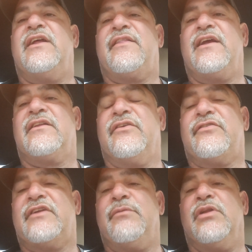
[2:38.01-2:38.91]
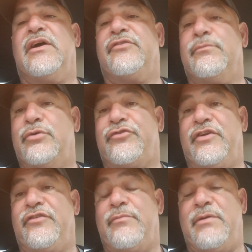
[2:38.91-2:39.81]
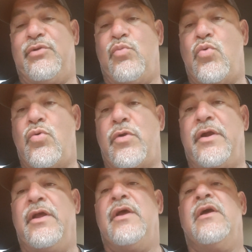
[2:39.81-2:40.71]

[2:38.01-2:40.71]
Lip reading: they think the stabilizer bushings may be worn.